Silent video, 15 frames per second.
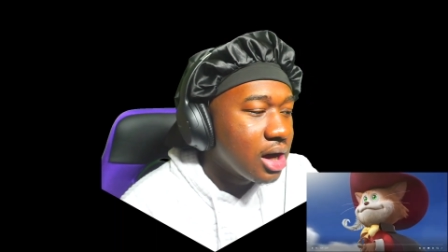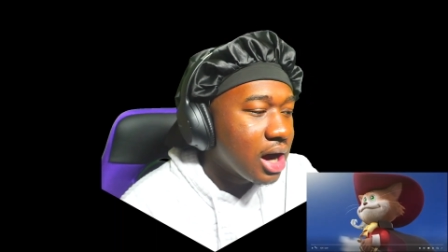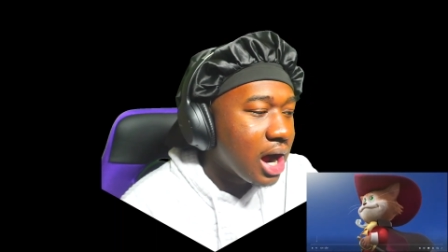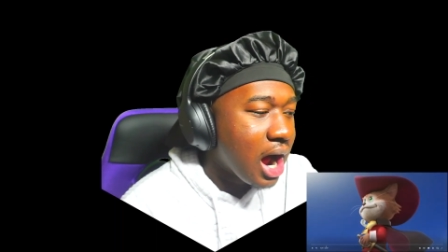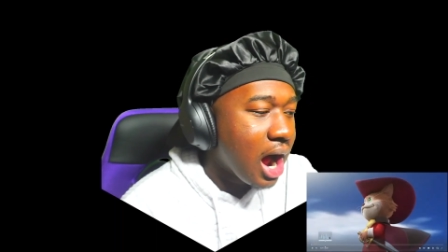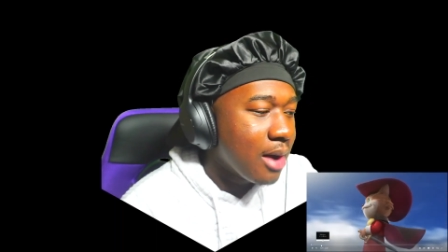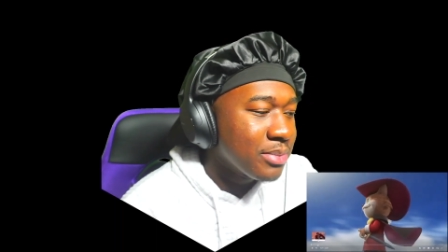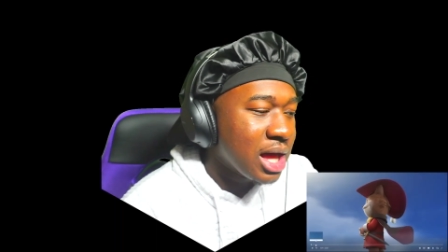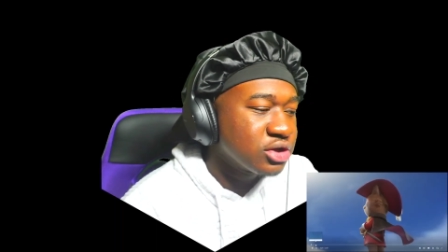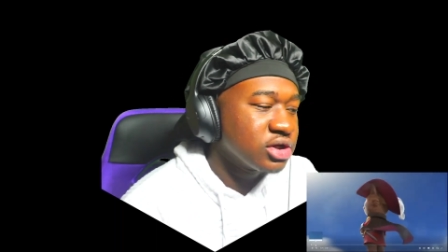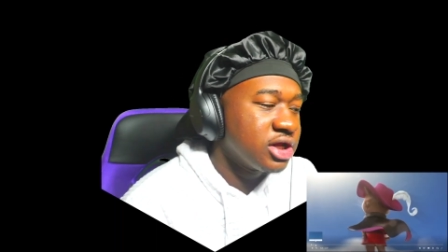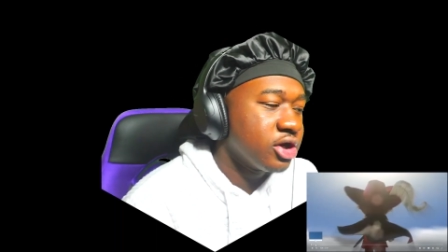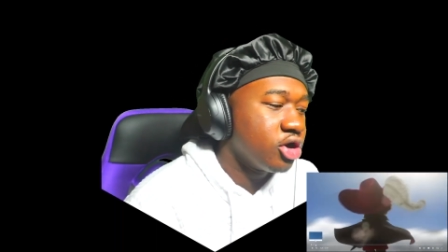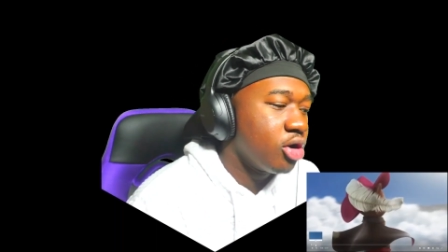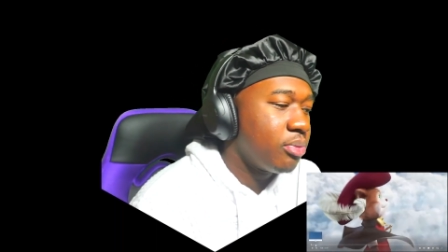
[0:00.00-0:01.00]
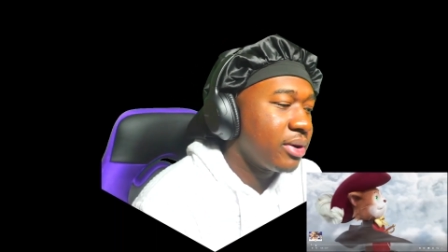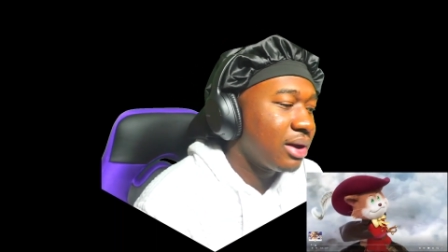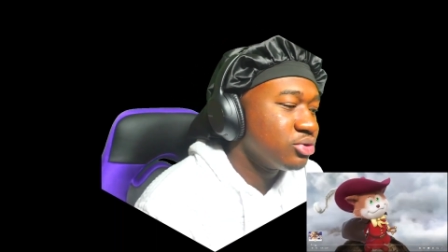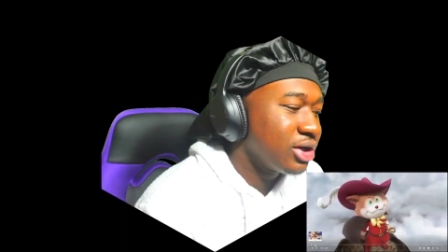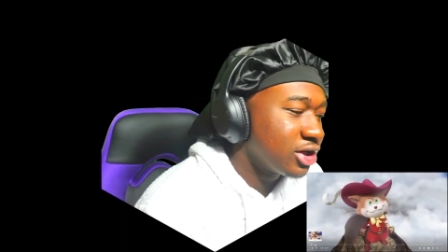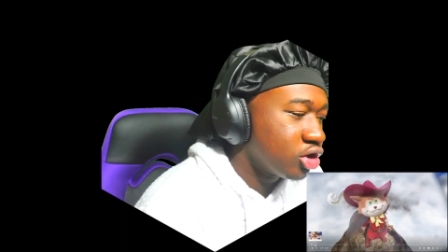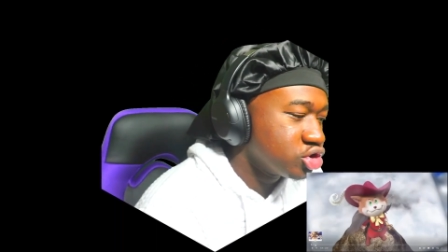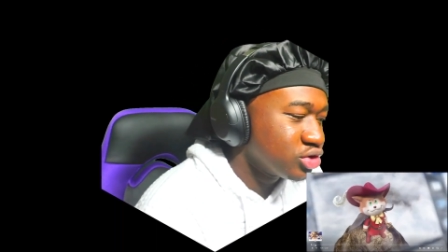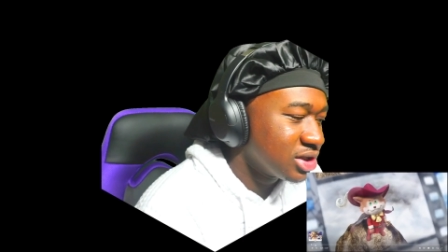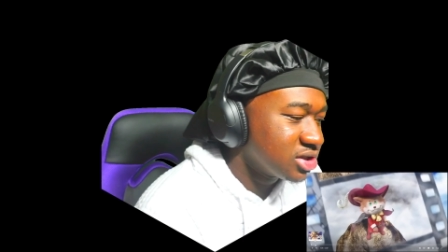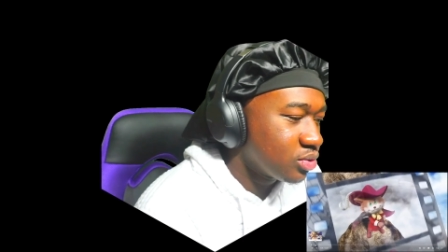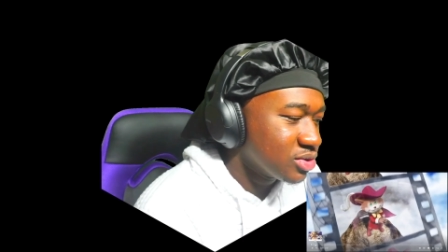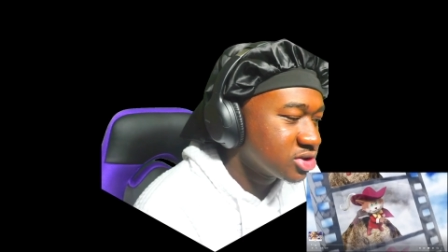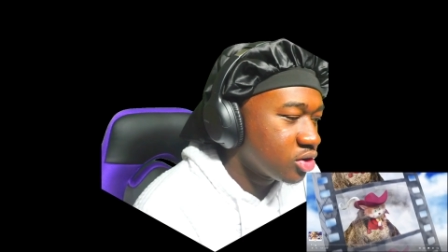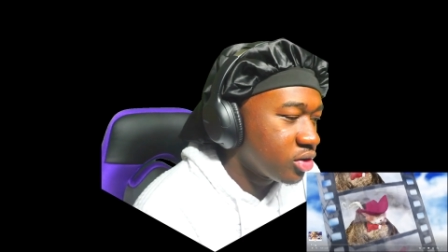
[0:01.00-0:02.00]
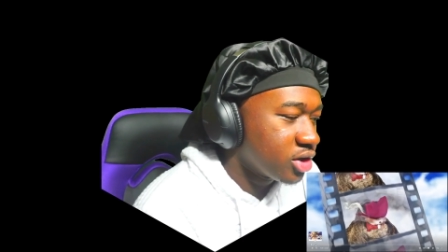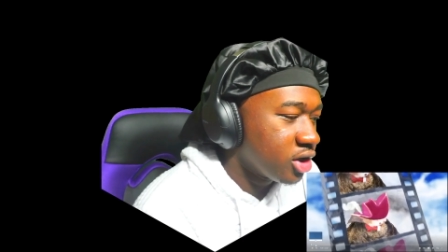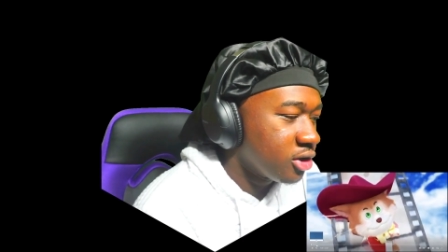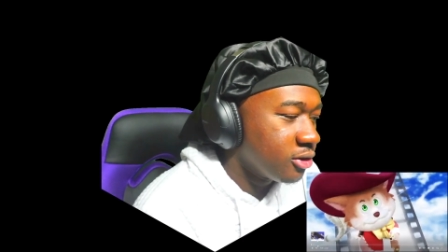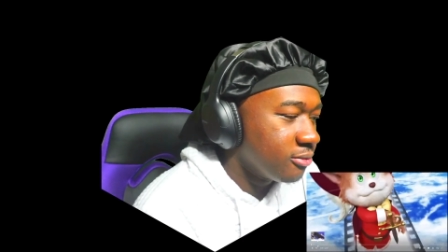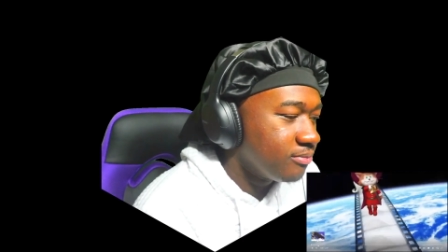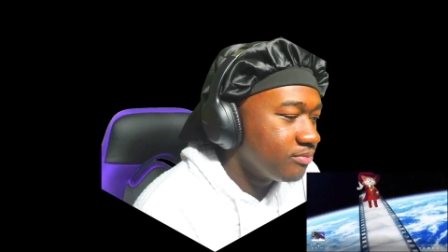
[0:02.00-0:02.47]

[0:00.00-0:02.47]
I'm not trying to hit opening. I'm trying to go straight to what's going on.